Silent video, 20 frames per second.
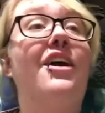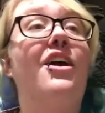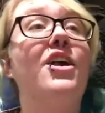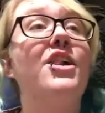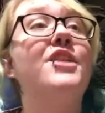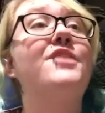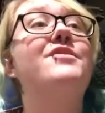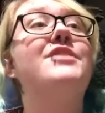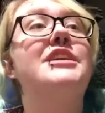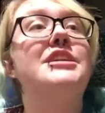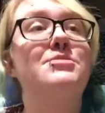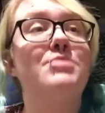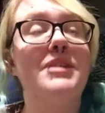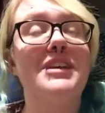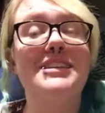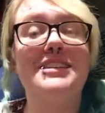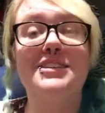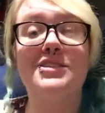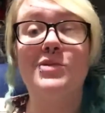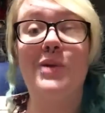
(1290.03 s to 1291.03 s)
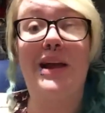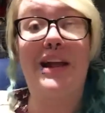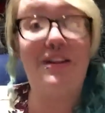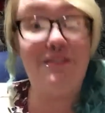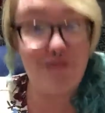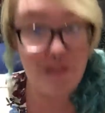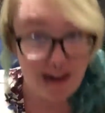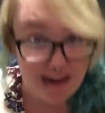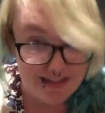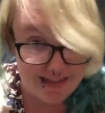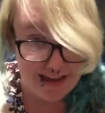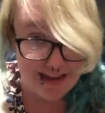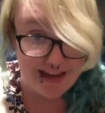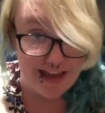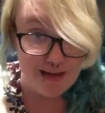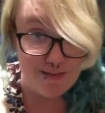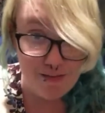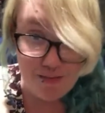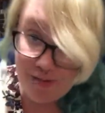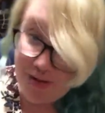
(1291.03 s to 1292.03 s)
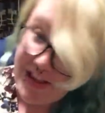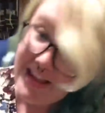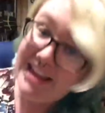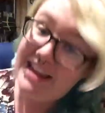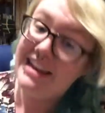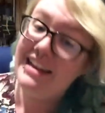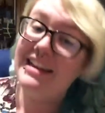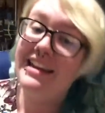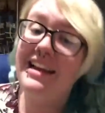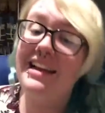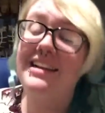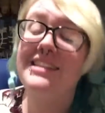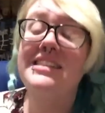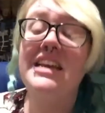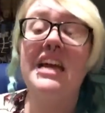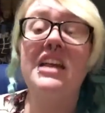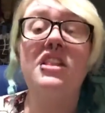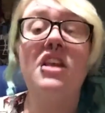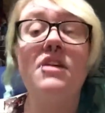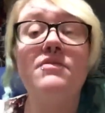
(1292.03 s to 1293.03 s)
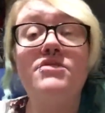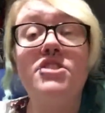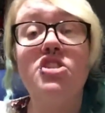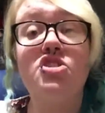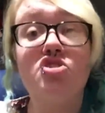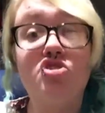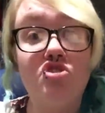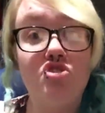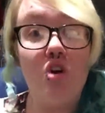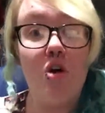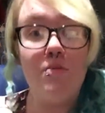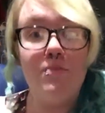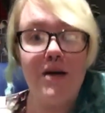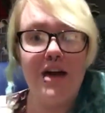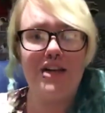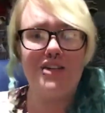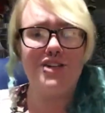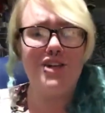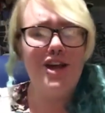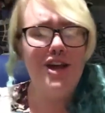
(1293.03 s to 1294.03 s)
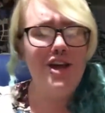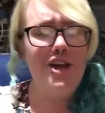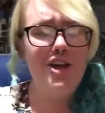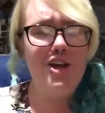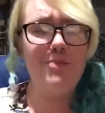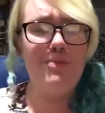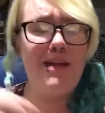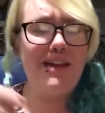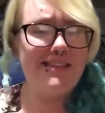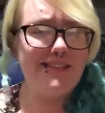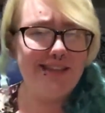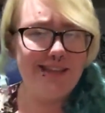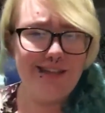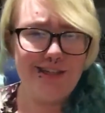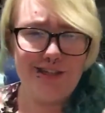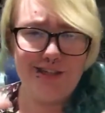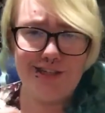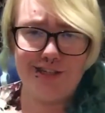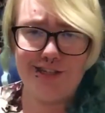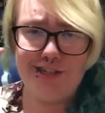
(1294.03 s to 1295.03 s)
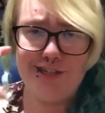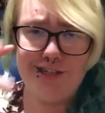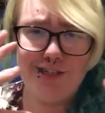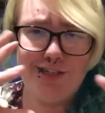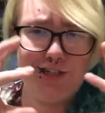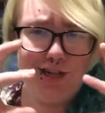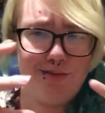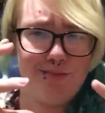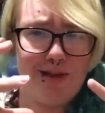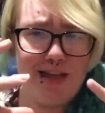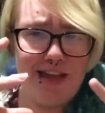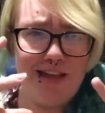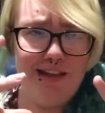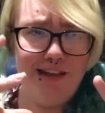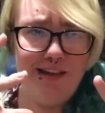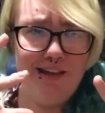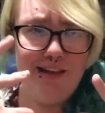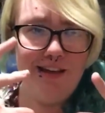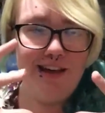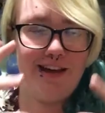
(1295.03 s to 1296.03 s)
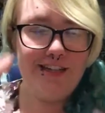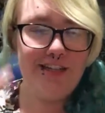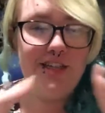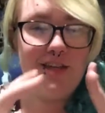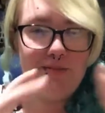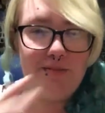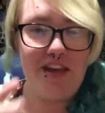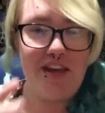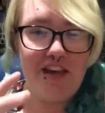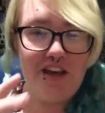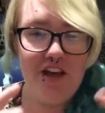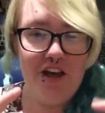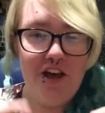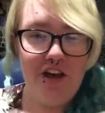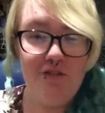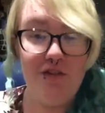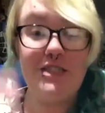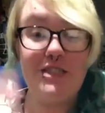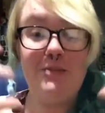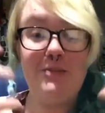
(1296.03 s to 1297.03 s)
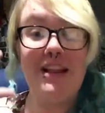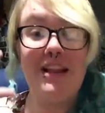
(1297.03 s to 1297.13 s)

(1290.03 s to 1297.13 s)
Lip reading: all of these places so I can find that game and play it again because I loved it so much. You're basically just Chibi, a Chibi, voiced by